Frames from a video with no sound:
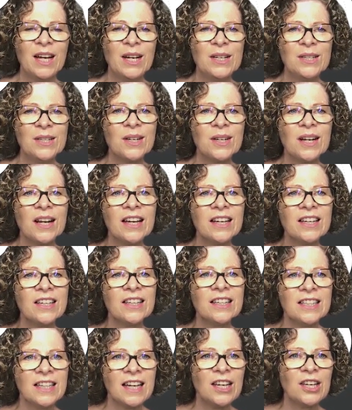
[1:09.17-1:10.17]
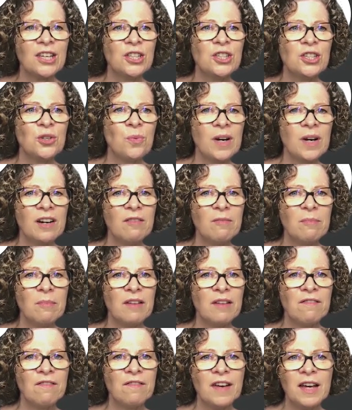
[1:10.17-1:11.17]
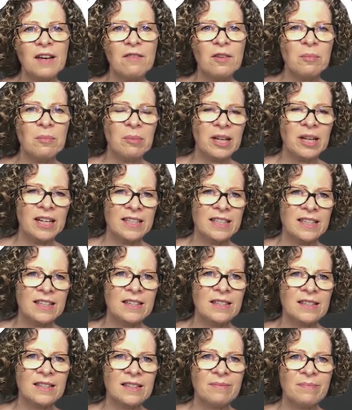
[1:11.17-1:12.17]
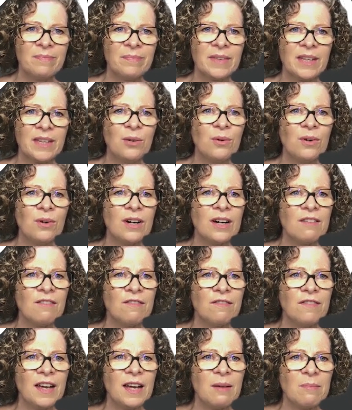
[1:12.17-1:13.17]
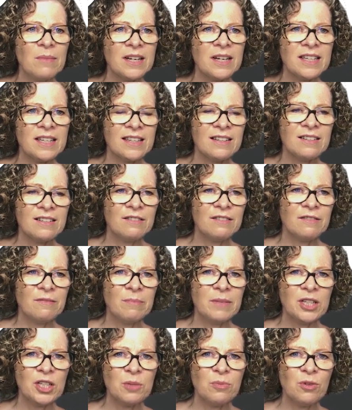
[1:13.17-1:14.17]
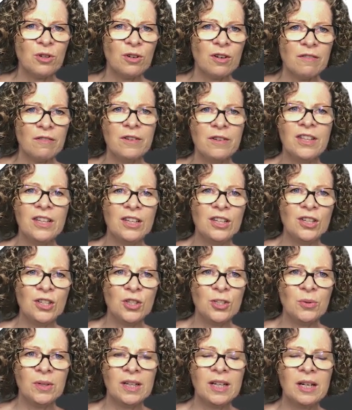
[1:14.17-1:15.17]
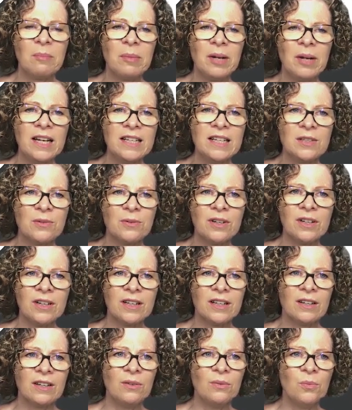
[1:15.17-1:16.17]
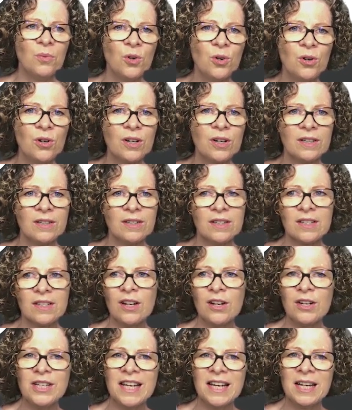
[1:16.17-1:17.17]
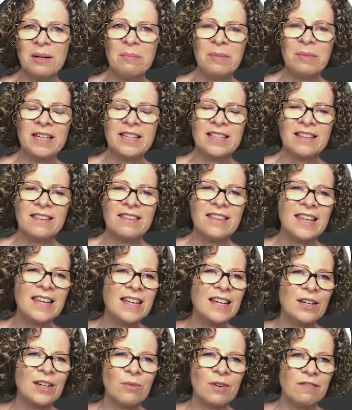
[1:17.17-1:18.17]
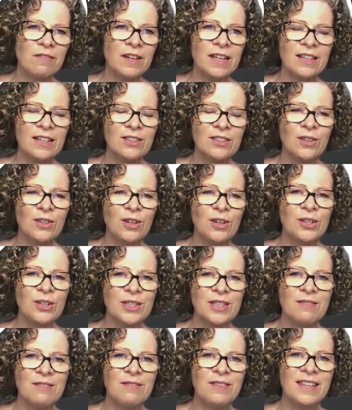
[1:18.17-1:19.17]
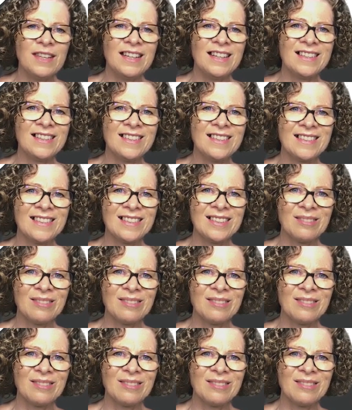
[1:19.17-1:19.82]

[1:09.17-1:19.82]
So I'd like you to take you to one of my favourite places where I've found myself much more often than usual, in a place where I can walk and slow down a bit to think and reflect on lots of things.